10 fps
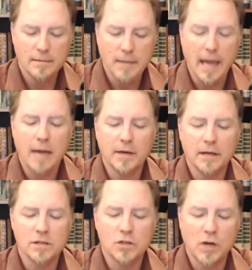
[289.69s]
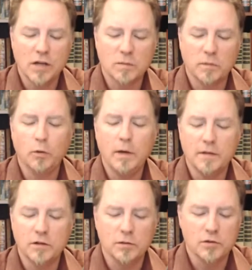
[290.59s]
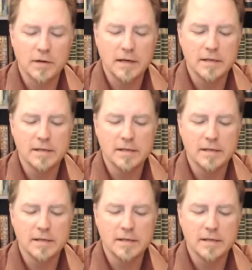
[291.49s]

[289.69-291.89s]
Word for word: A hammock is stretched between the two trees,